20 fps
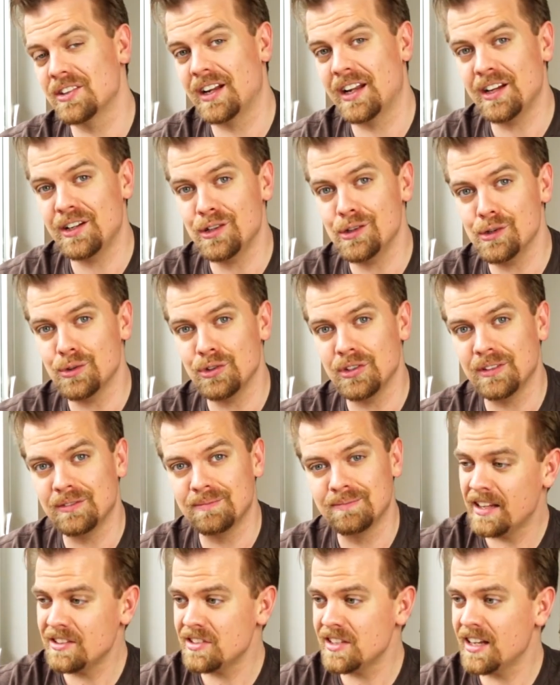on how you use it.
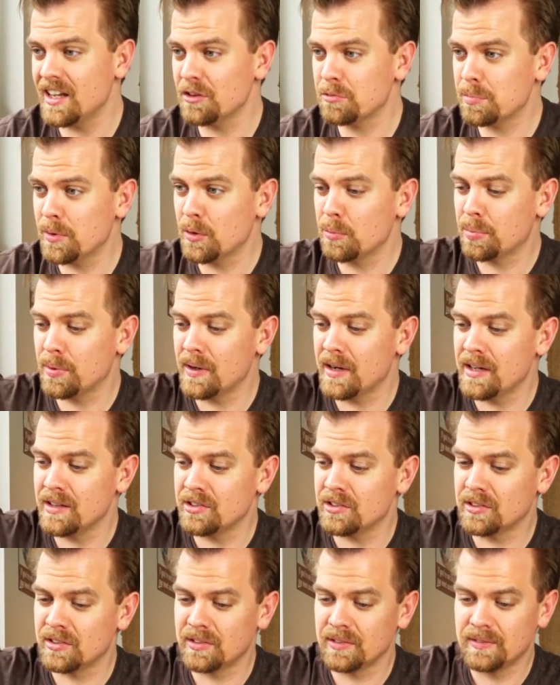That's the Espro
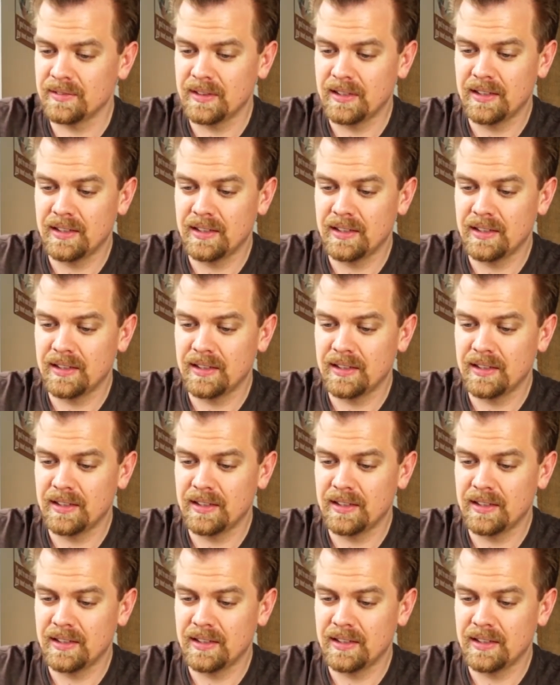press.